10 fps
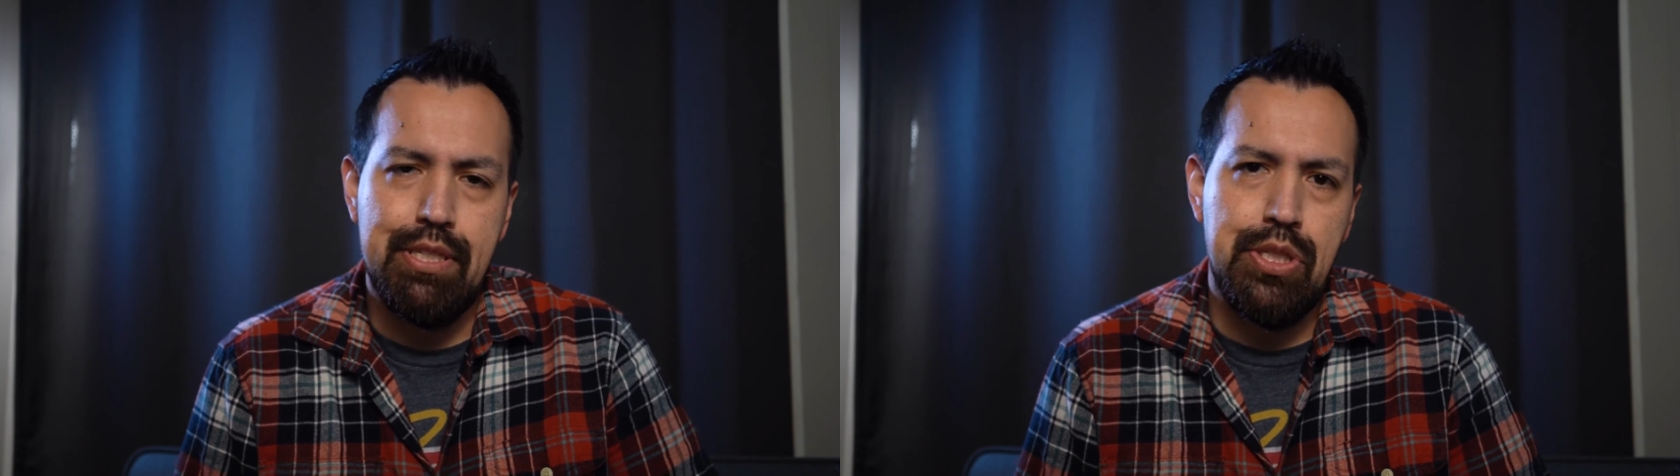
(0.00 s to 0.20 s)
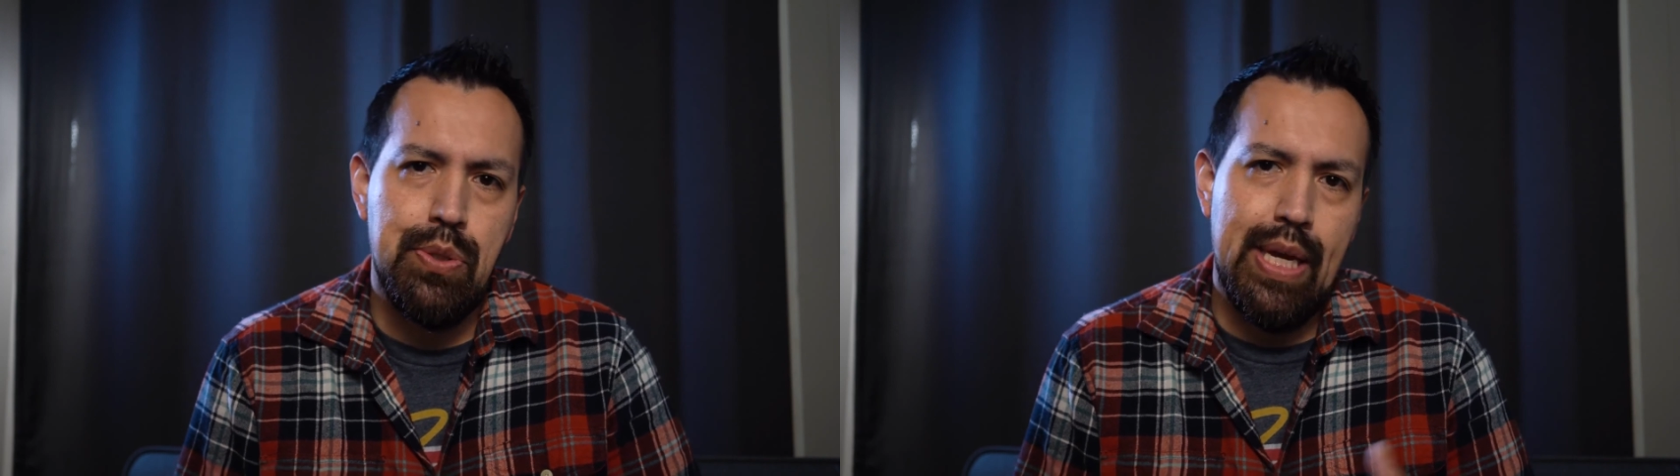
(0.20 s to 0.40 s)

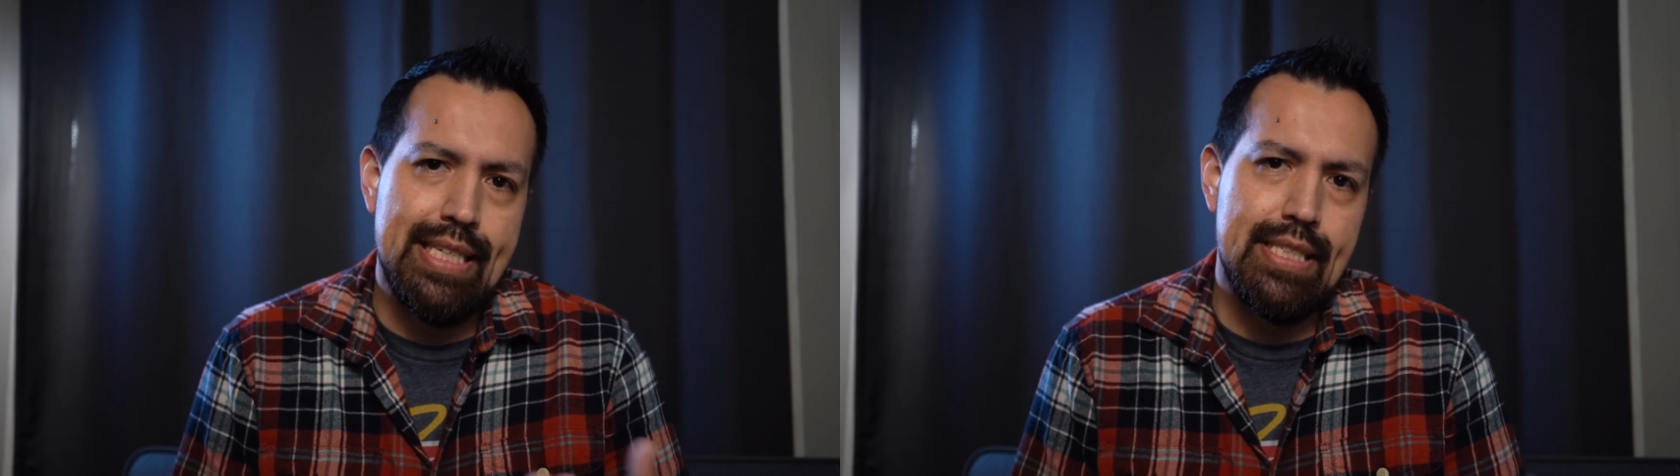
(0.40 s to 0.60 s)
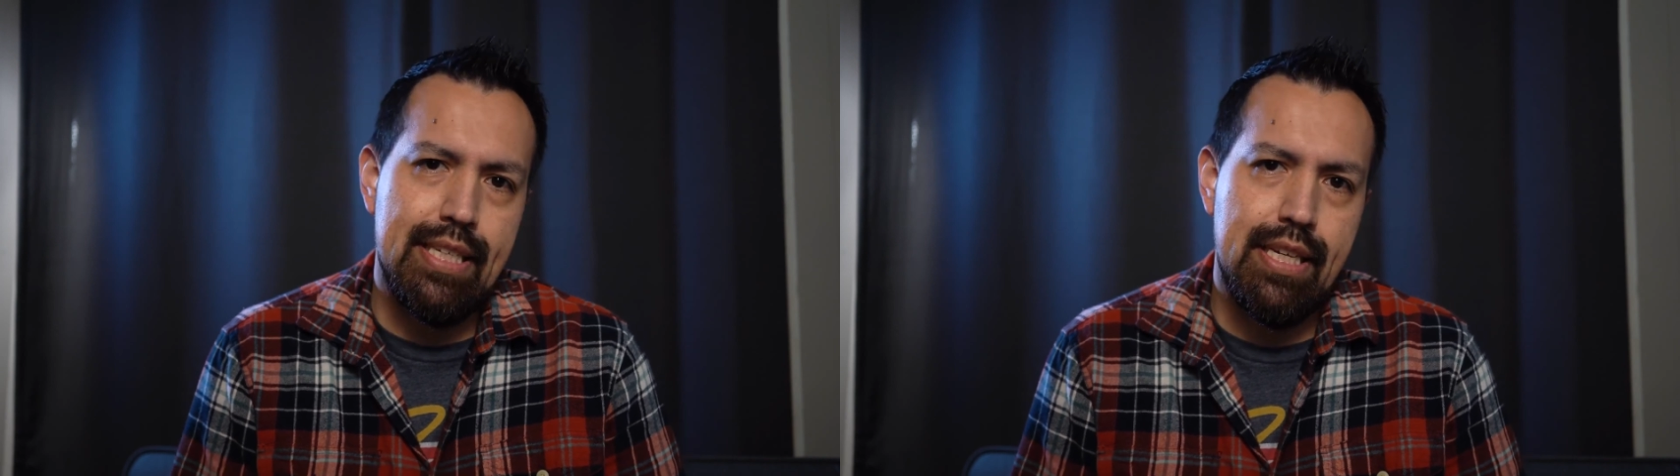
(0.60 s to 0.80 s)
to a
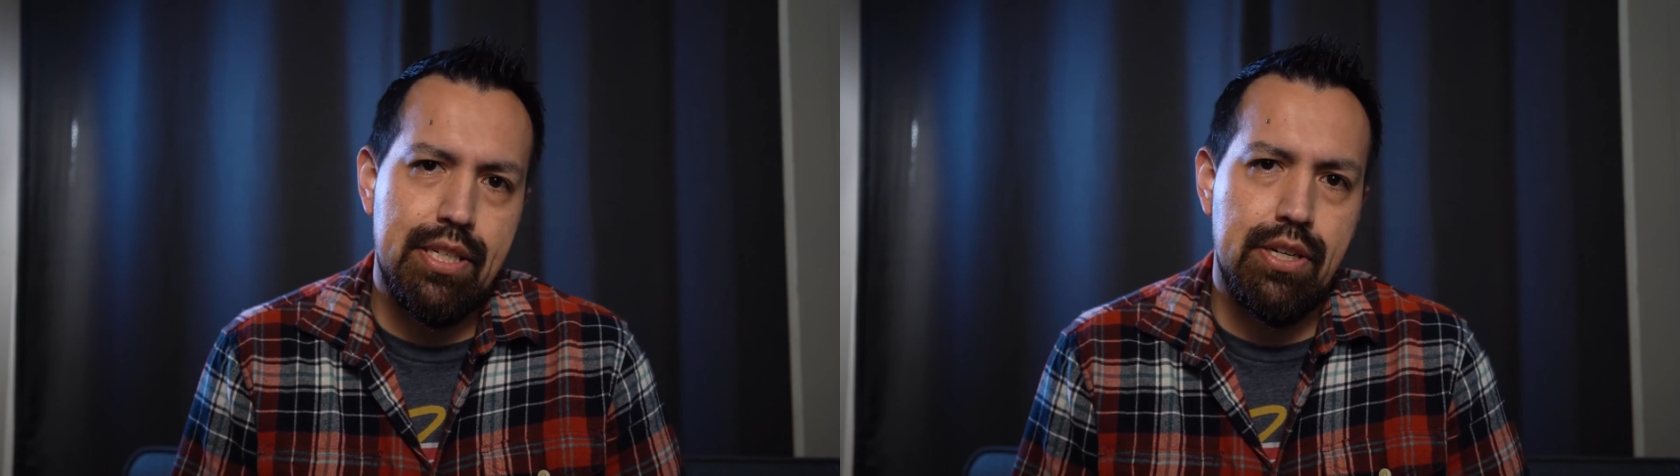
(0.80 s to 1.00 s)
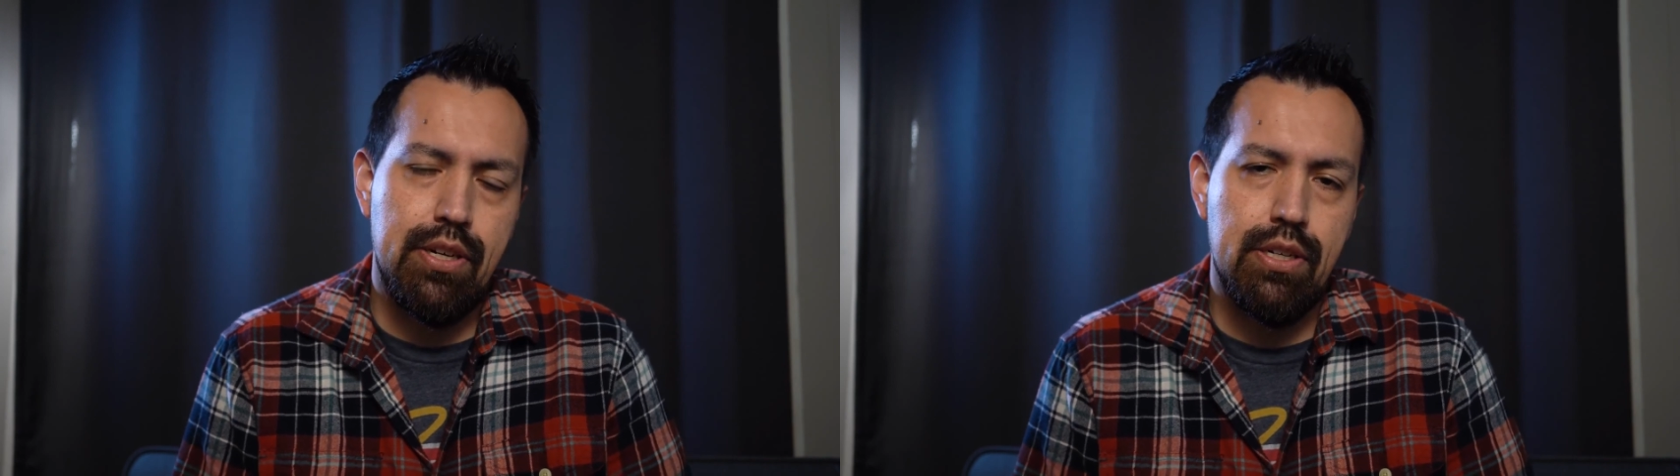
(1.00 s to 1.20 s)

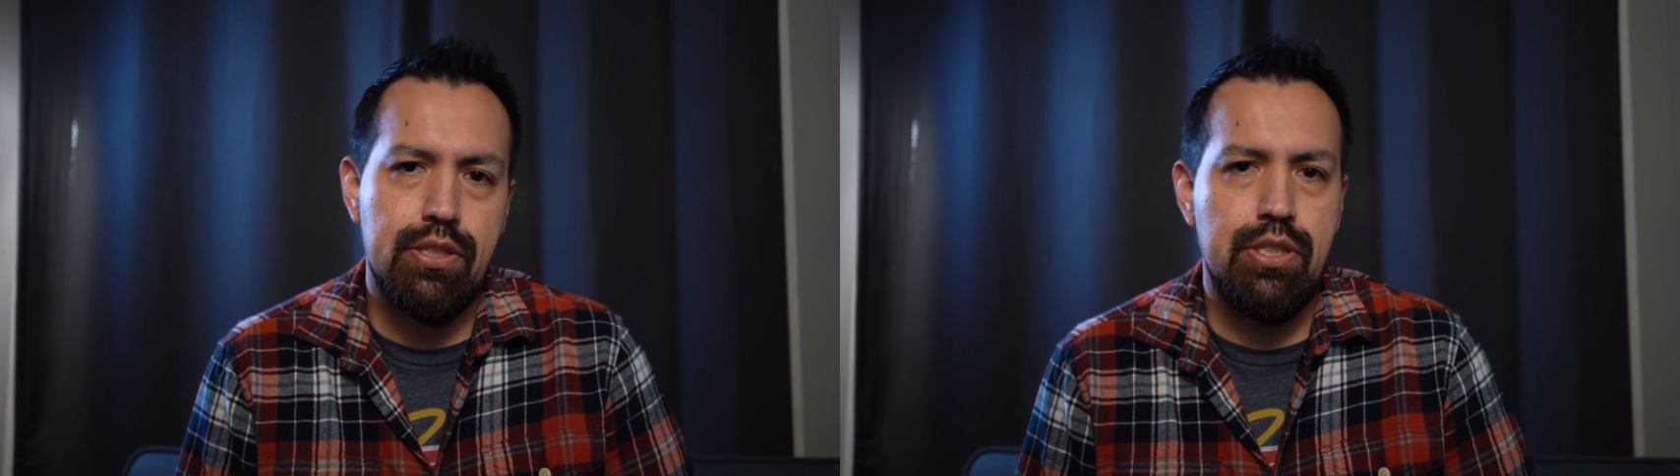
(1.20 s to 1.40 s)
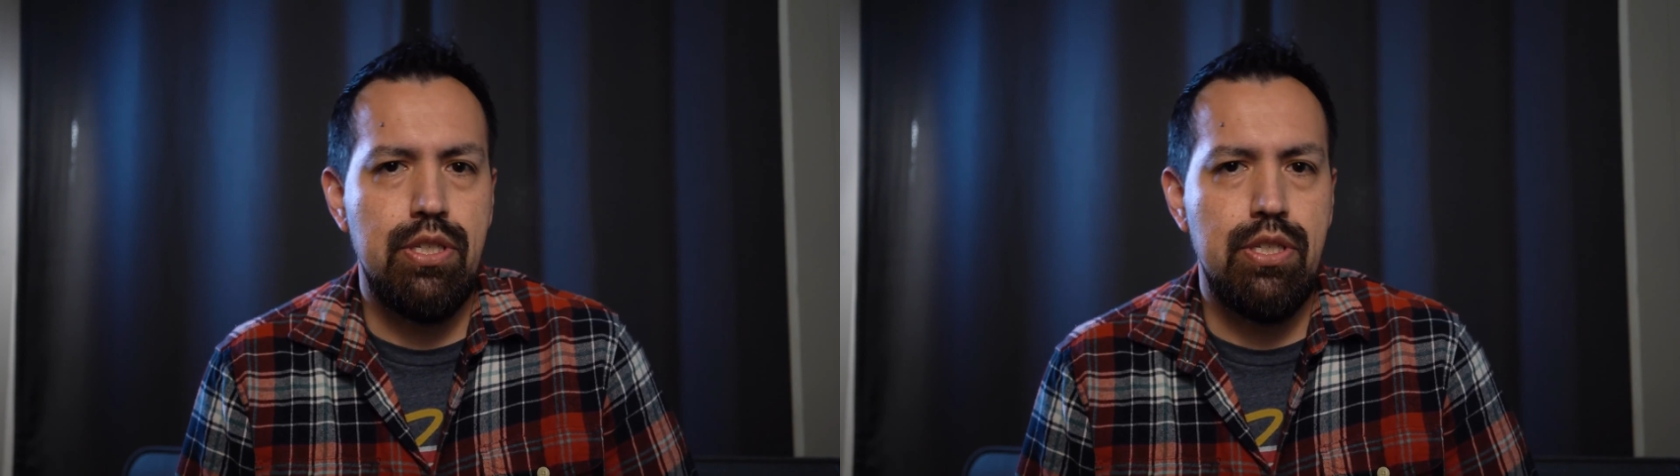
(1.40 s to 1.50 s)
senior